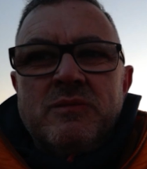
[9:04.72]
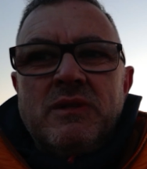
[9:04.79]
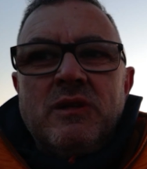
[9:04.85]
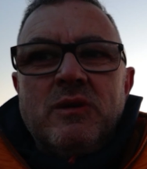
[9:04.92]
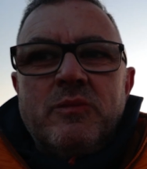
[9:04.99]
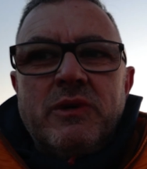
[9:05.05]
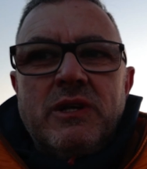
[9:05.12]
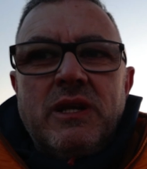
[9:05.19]

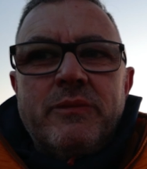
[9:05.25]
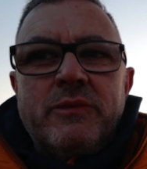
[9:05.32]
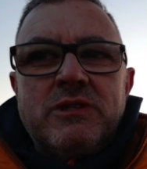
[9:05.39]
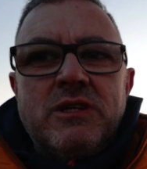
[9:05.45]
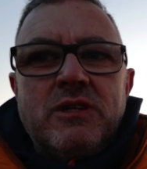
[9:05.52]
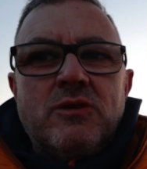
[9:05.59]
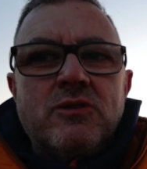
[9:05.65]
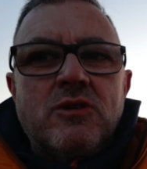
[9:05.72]
little bit
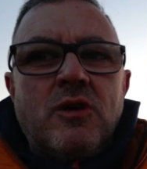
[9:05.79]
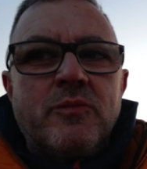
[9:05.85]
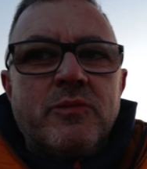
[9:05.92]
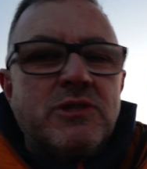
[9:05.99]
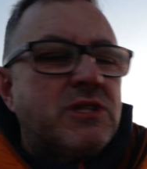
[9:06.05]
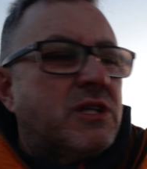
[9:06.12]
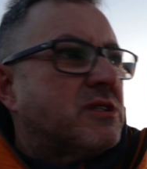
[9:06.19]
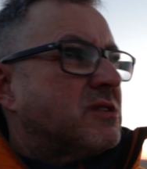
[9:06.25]
limited on
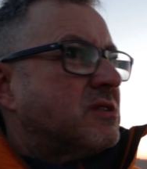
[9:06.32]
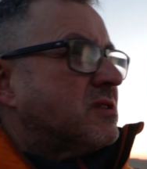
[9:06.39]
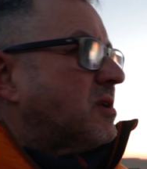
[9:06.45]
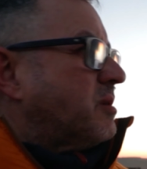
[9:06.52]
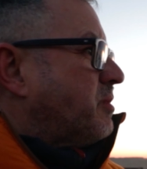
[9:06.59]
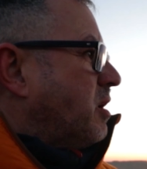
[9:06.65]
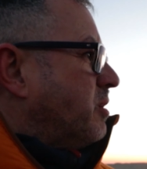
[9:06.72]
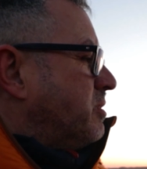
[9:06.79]
compositions
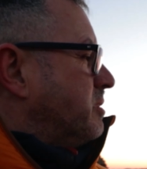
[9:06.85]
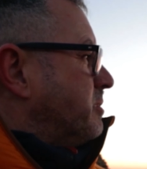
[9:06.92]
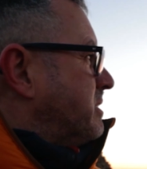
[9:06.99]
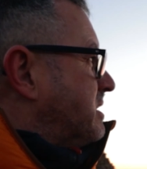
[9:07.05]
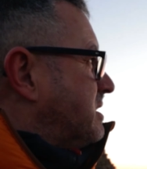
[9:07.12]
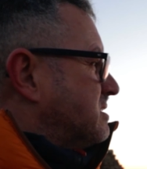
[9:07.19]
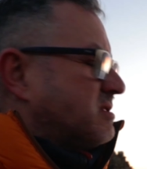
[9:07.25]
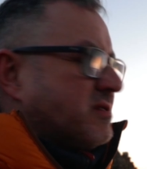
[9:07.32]
at the moment
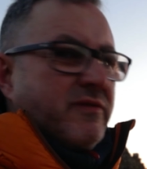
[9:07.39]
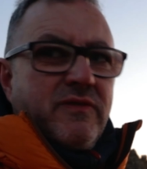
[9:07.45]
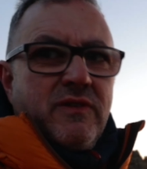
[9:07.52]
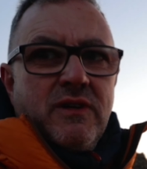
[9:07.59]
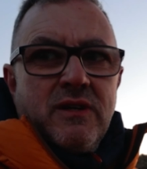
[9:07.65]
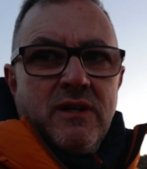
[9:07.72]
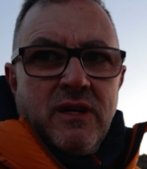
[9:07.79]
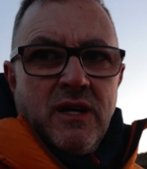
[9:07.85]
because of
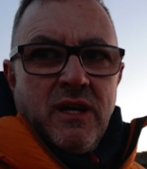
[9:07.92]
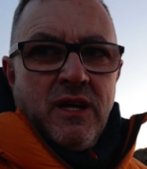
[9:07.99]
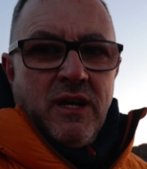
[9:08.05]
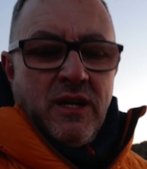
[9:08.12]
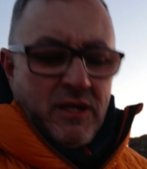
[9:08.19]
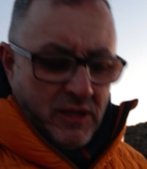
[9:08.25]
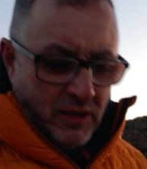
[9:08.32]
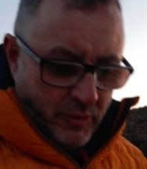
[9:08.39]
the
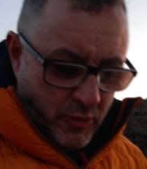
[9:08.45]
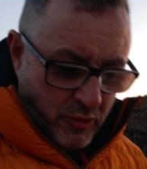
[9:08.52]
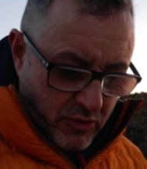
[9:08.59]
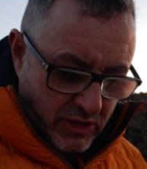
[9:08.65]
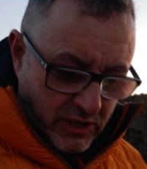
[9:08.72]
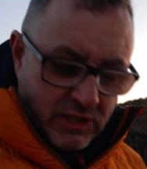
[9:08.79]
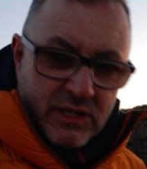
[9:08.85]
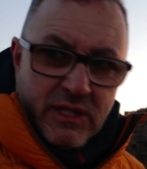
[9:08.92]

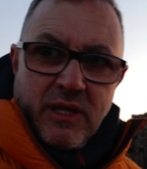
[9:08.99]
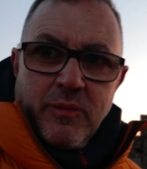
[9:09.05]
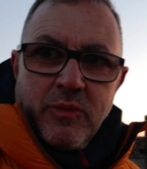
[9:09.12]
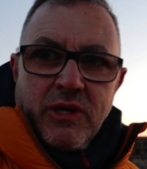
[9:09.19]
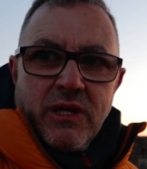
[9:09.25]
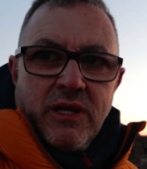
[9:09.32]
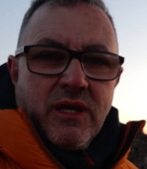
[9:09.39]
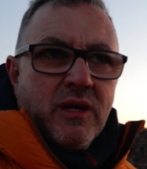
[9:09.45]
Marines and that
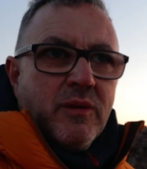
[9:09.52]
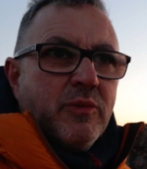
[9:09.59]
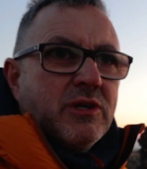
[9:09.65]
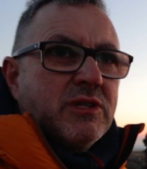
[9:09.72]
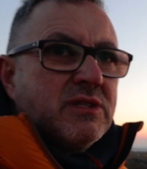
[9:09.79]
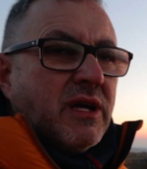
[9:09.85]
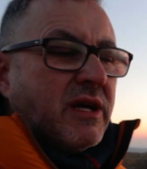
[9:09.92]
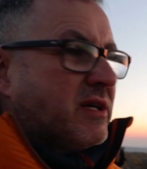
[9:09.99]
being here.
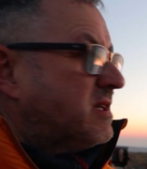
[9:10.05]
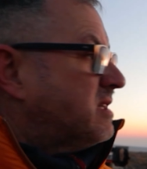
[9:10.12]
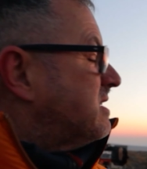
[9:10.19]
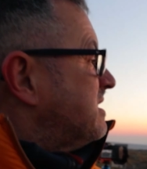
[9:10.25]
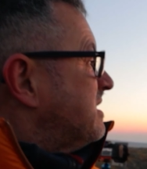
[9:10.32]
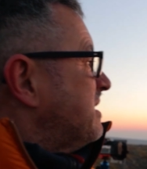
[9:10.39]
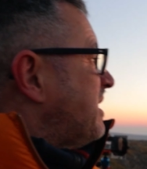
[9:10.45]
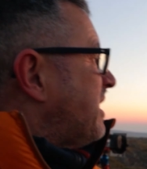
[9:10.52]
But yeah,
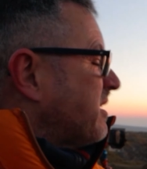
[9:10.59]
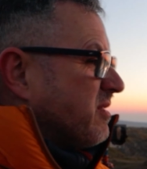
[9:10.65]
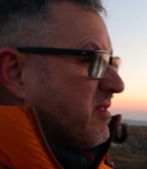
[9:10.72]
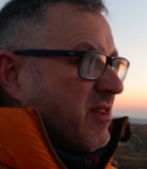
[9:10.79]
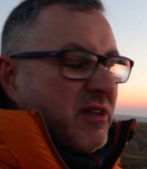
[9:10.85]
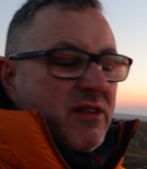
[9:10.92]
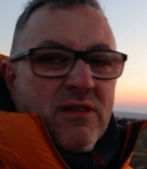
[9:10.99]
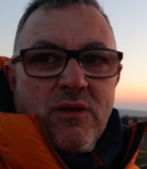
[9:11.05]
I don't
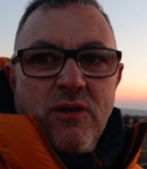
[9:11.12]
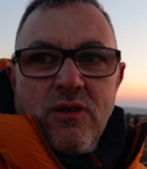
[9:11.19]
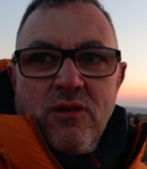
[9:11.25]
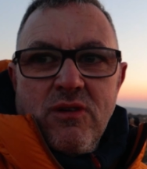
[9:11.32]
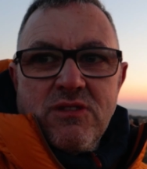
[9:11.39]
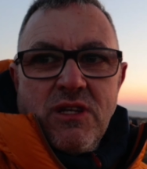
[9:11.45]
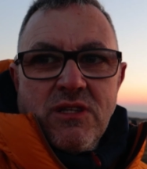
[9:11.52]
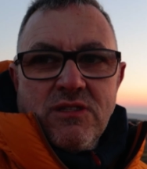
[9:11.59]
think that you'd have
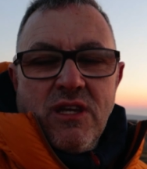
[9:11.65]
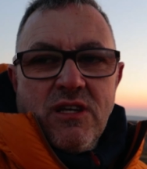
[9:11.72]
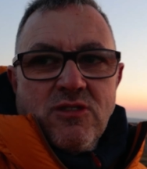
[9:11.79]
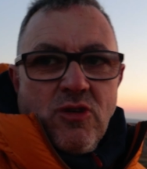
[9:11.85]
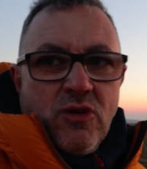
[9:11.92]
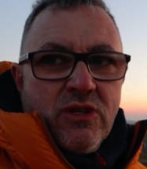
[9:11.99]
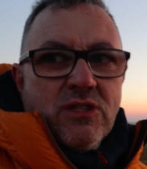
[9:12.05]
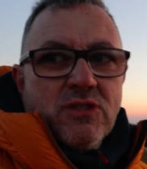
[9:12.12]
got a sunset
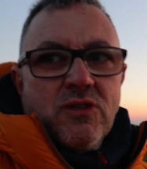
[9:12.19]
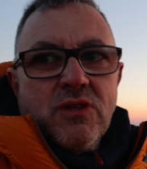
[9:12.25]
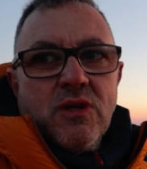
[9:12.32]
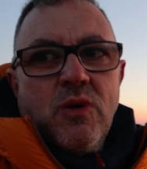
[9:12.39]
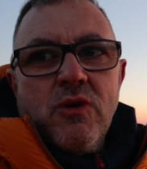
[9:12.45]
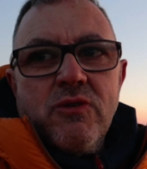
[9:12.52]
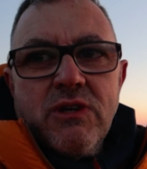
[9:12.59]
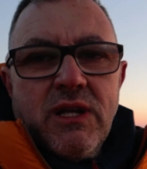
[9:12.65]
shot inside the
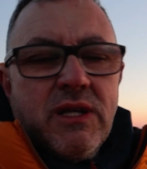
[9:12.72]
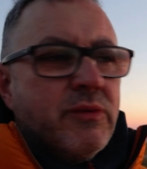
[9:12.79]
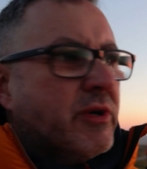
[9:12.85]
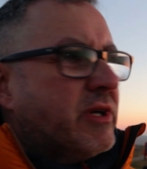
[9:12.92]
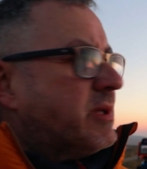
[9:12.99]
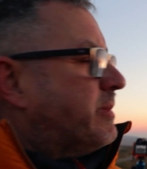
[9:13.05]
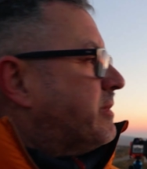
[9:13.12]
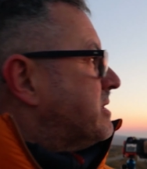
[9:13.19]
quarry anyway.